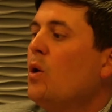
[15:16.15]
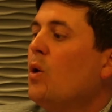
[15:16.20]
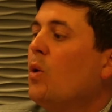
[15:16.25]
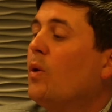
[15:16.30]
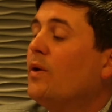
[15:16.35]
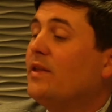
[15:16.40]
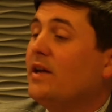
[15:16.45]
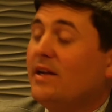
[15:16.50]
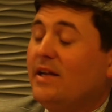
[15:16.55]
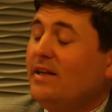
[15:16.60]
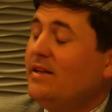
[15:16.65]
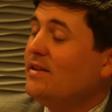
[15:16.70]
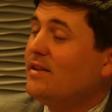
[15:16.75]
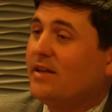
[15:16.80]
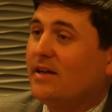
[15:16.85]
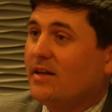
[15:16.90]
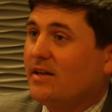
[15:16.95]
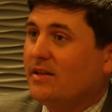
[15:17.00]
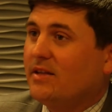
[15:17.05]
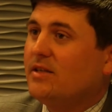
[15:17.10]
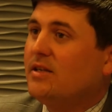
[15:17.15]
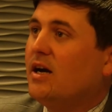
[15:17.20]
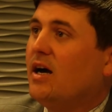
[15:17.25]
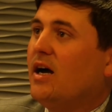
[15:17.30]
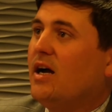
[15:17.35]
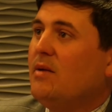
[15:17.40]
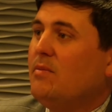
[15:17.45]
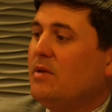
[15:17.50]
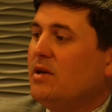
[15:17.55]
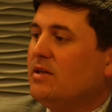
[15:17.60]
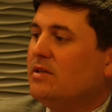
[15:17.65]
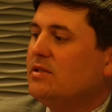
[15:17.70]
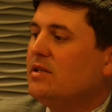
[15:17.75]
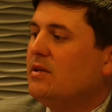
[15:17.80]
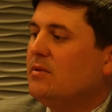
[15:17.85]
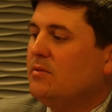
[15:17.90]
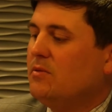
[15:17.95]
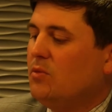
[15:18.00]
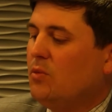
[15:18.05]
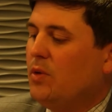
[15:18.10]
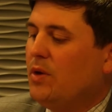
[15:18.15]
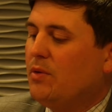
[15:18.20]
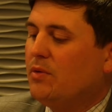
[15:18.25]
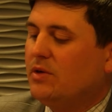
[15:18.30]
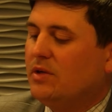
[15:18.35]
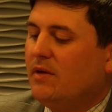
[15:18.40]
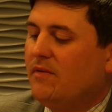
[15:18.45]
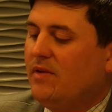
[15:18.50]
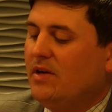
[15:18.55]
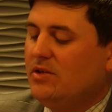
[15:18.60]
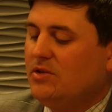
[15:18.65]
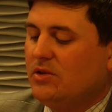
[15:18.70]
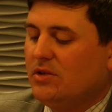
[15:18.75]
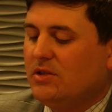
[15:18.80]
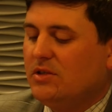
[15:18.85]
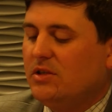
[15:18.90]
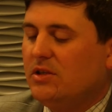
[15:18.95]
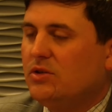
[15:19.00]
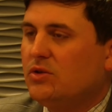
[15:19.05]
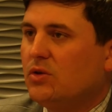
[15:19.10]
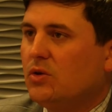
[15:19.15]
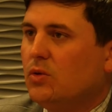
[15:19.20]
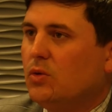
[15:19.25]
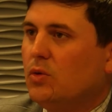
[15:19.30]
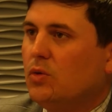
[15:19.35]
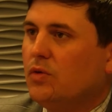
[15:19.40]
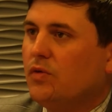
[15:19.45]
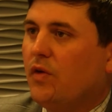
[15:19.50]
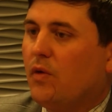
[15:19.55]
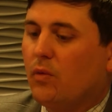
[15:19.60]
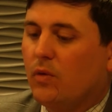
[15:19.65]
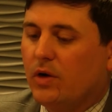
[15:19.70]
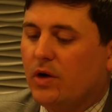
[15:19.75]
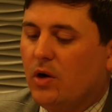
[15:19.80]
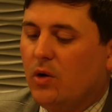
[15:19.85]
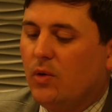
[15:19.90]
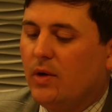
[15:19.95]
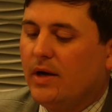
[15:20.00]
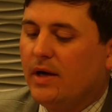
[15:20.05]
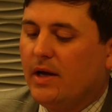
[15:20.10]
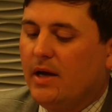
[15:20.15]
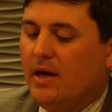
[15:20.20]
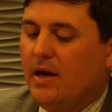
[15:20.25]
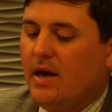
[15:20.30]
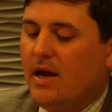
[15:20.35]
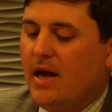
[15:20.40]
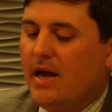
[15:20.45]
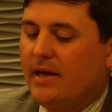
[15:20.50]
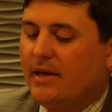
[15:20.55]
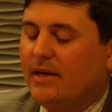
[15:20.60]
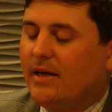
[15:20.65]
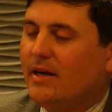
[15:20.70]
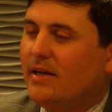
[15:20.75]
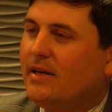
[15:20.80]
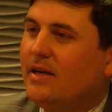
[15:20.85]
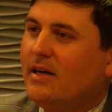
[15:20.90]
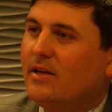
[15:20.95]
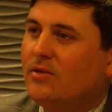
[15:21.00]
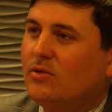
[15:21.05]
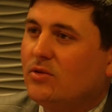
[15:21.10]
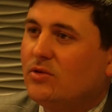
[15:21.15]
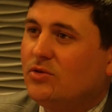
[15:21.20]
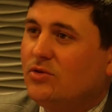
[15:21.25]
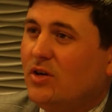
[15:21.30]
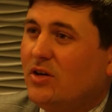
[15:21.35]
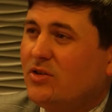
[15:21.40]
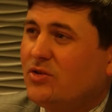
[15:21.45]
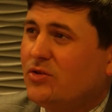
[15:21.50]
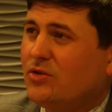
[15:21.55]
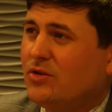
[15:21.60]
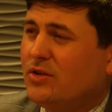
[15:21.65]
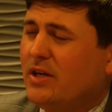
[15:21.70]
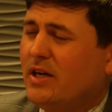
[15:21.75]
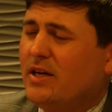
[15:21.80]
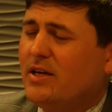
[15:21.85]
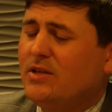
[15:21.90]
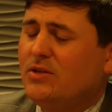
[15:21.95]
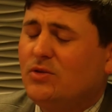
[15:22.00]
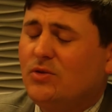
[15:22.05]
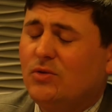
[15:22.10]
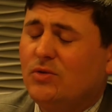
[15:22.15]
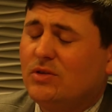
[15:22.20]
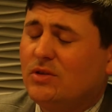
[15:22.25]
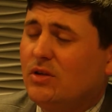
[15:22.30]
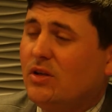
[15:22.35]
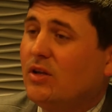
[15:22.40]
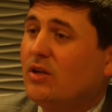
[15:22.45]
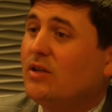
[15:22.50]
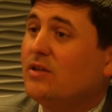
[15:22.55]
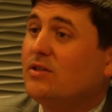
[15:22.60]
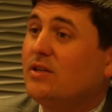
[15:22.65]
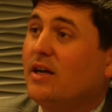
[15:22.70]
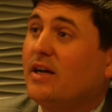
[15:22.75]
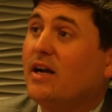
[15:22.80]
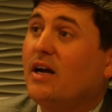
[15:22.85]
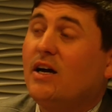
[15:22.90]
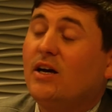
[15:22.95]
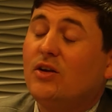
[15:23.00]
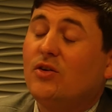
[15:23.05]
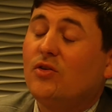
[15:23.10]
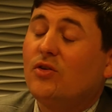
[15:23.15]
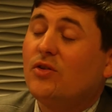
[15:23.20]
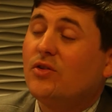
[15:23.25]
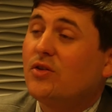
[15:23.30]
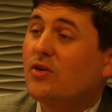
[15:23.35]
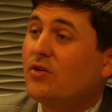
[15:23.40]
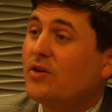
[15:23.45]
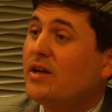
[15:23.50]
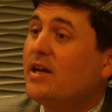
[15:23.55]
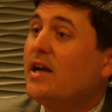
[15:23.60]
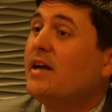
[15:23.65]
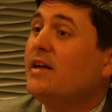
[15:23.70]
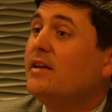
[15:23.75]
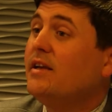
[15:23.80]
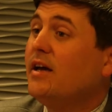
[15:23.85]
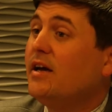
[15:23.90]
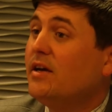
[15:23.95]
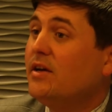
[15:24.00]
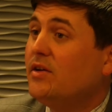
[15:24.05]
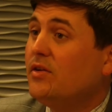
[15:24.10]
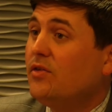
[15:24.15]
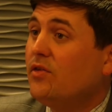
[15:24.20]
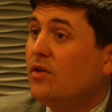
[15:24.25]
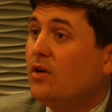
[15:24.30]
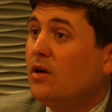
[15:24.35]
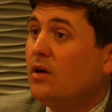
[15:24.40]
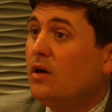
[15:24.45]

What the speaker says: What they didn't think at the time is that we would eventually see schools that were going and cut down their instructional days to as little as like 138 days.